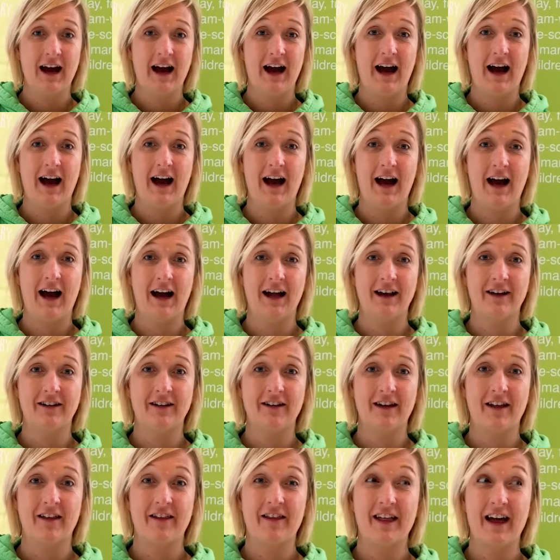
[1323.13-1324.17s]
And
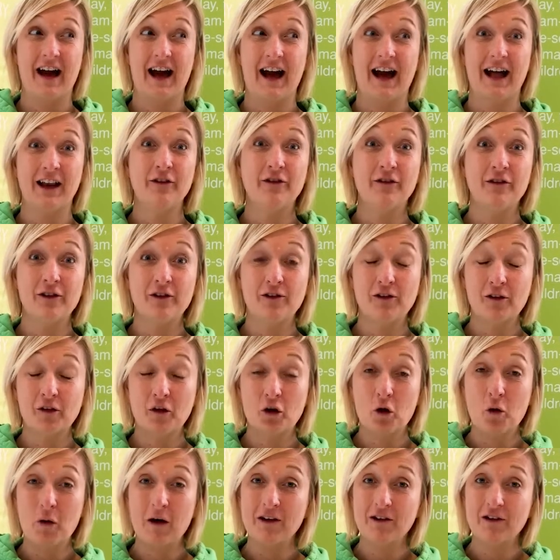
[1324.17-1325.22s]
the answer to the
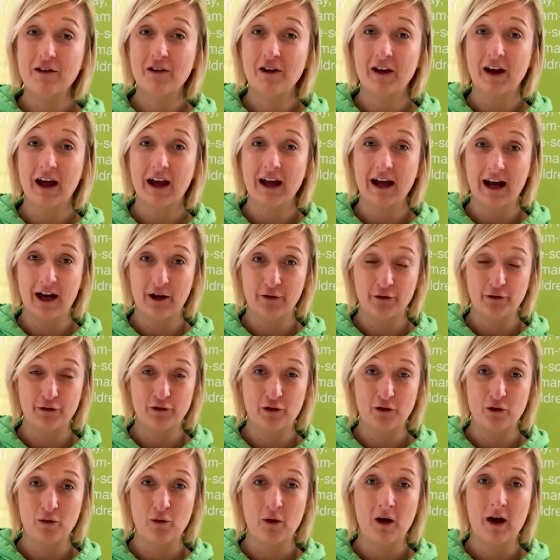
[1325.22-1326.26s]
question I asked
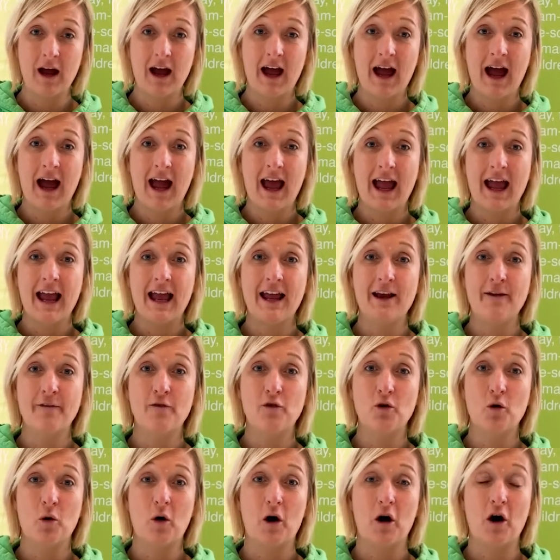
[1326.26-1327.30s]
you, if
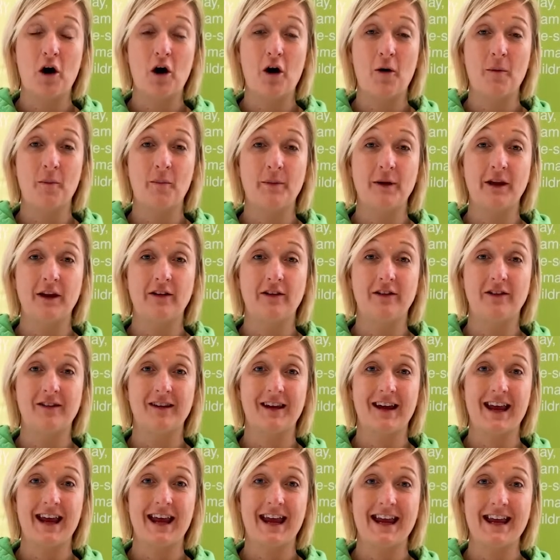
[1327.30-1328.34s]
your heart
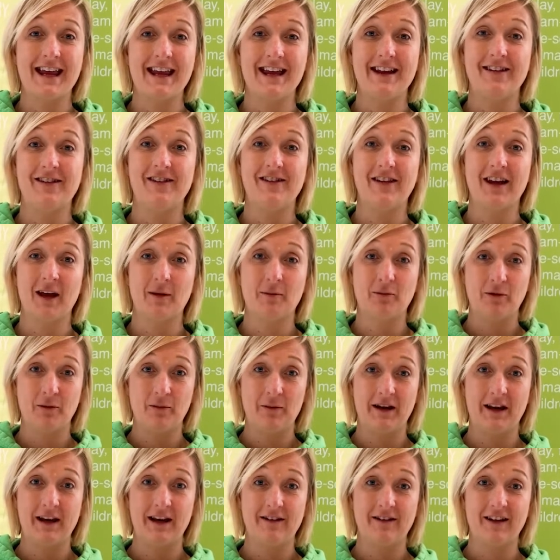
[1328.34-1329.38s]
beats 80 times a
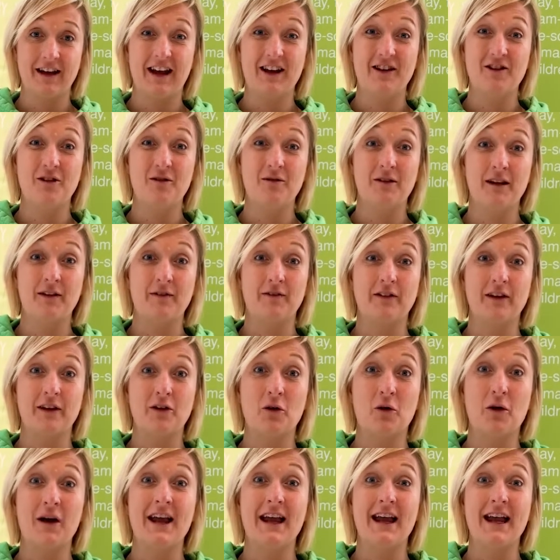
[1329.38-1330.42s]
minute and you live till
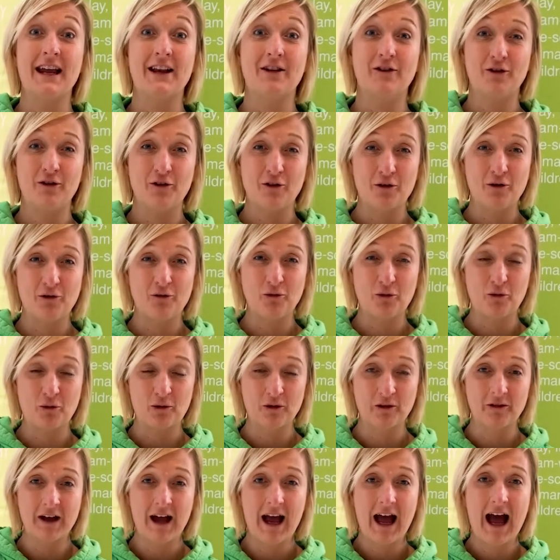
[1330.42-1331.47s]
you're 80 years
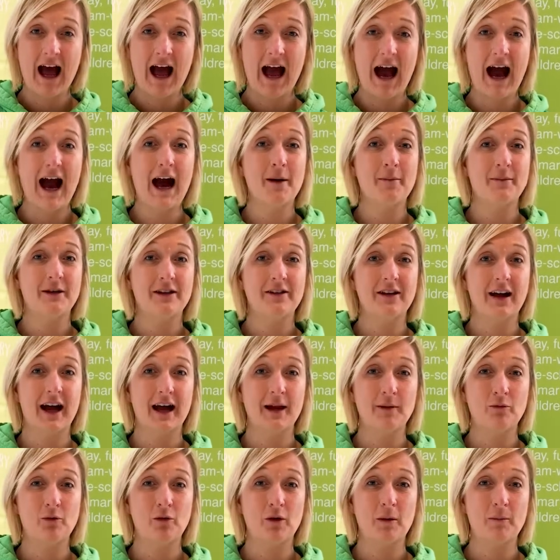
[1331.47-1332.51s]
old, how many
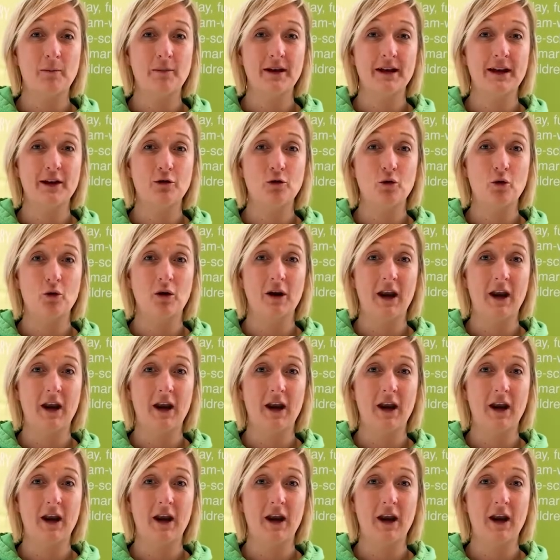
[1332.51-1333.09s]
times will it beat in your